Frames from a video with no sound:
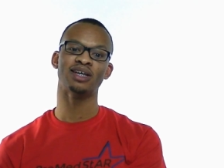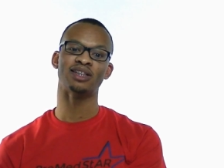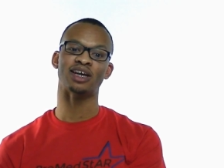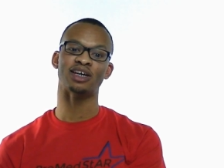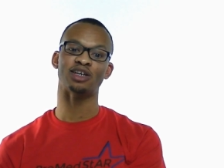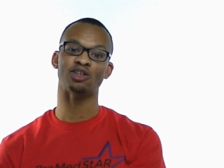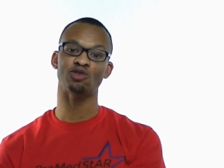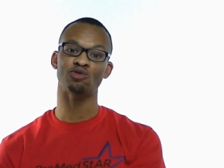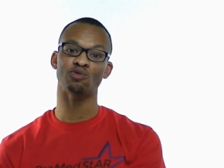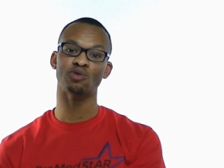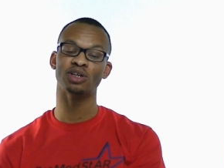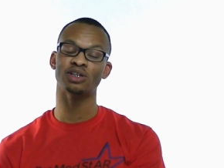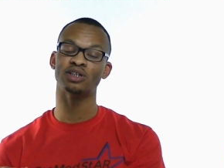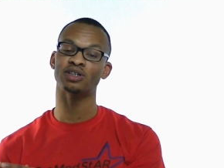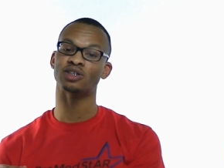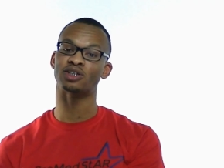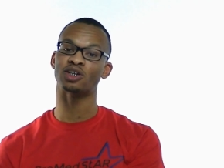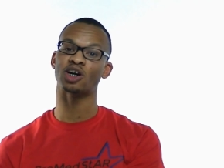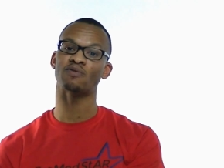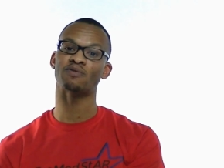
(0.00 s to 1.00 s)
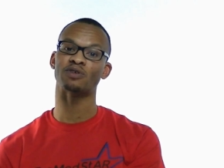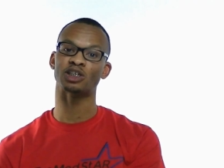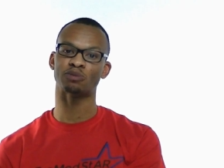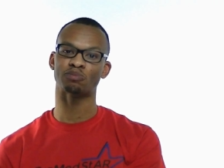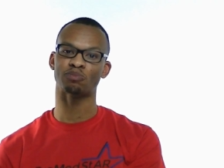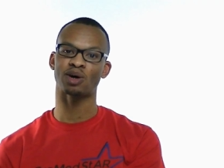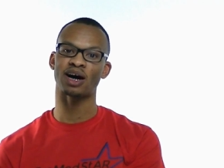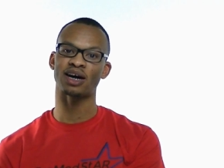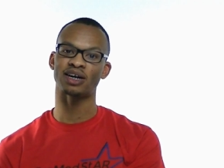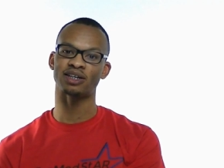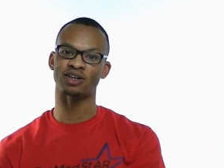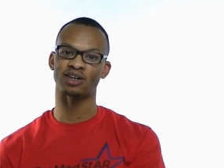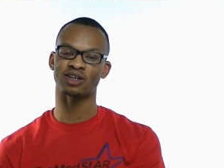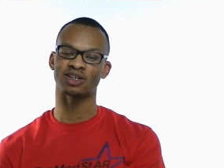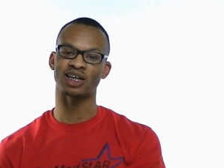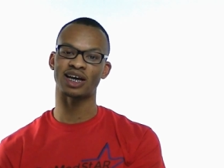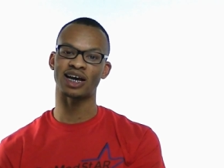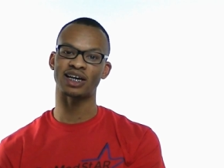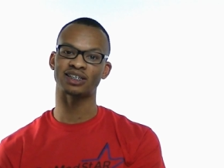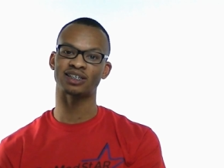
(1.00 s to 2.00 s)
that you really deserve a spot in their
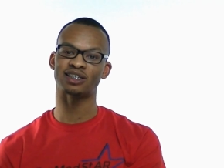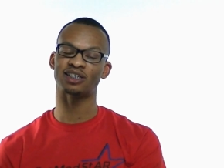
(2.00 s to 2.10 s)
class